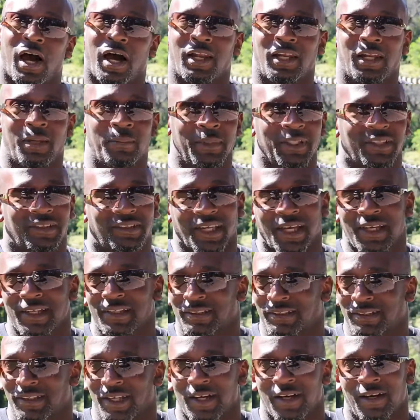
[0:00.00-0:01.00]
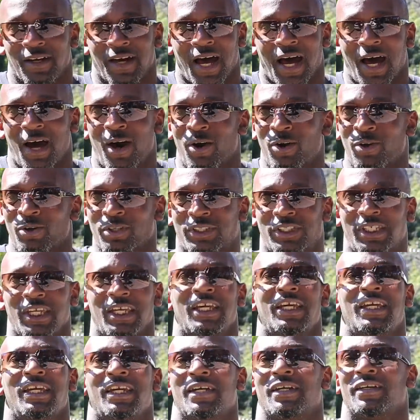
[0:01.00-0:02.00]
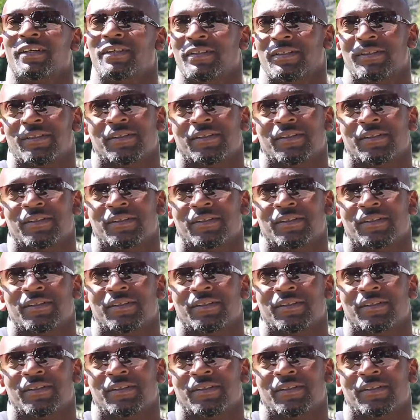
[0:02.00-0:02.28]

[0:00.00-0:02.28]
let me tell you something. I don't care